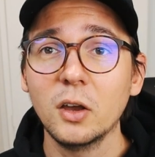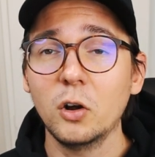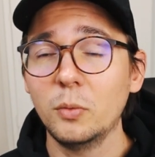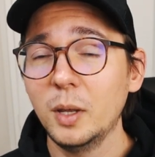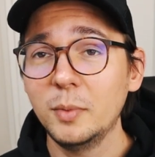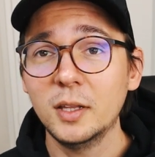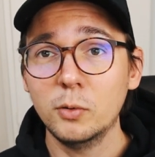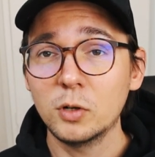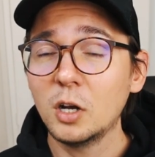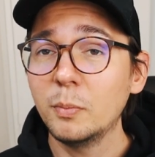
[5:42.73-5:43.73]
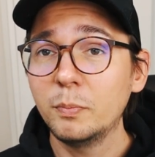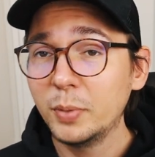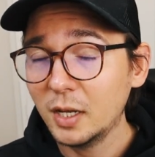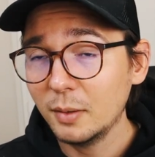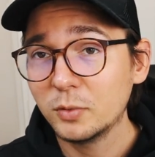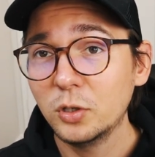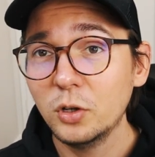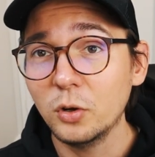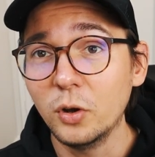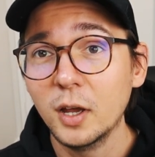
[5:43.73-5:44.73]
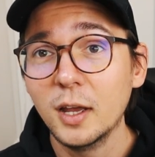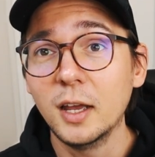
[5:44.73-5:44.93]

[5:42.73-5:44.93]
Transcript: or maybe they will come pick up to you.